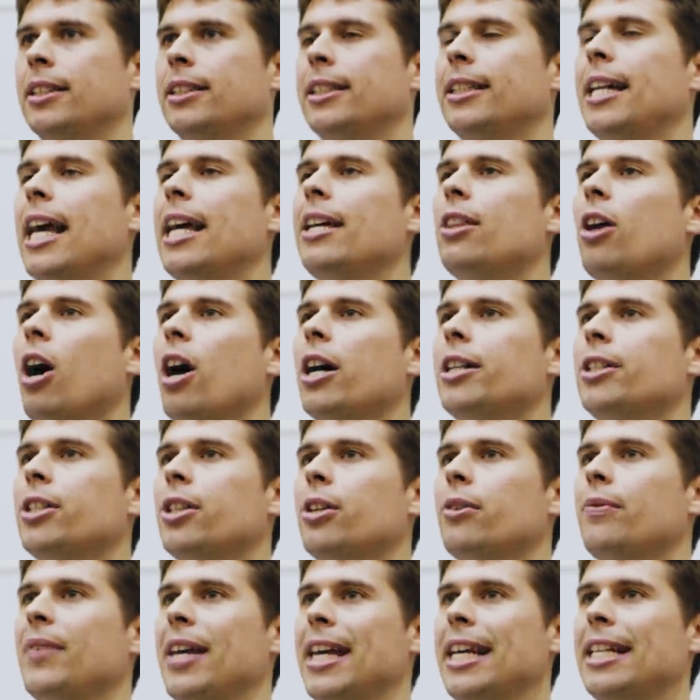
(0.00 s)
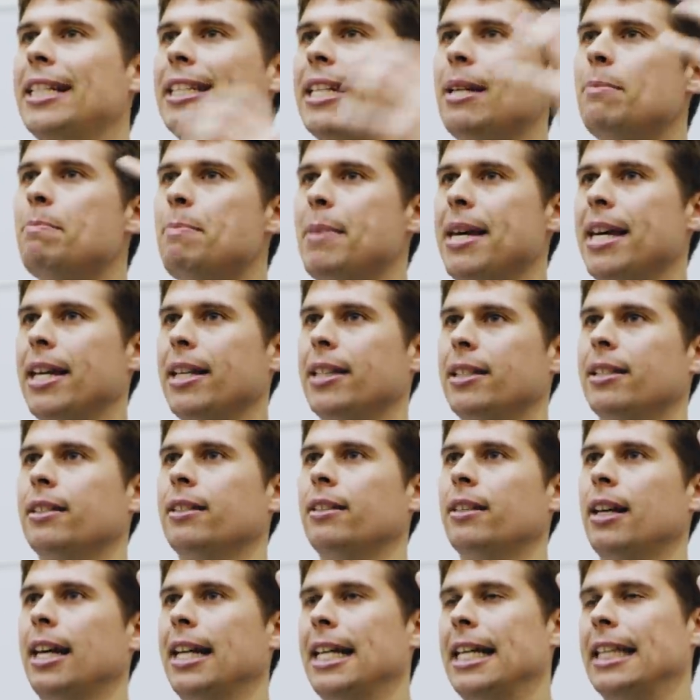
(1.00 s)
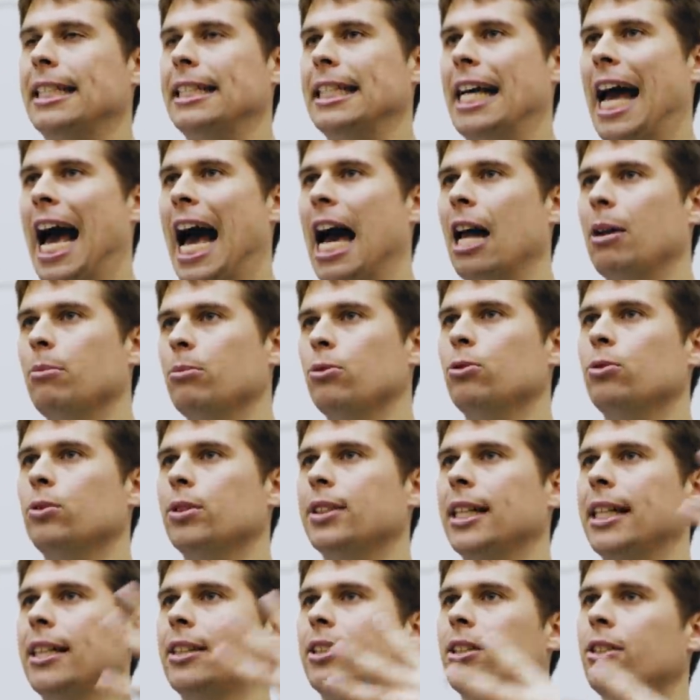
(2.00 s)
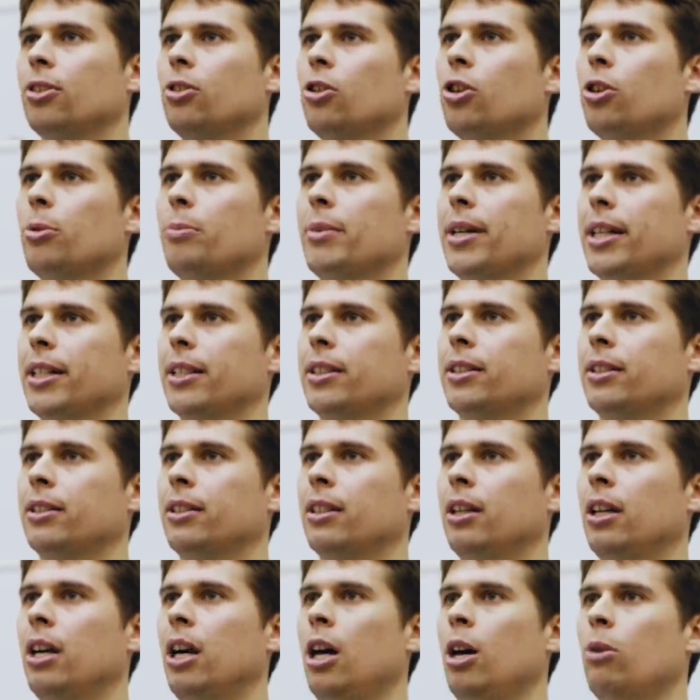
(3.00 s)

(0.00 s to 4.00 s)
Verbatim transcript: Today, the idea of eating meat and eating animals is synonymous.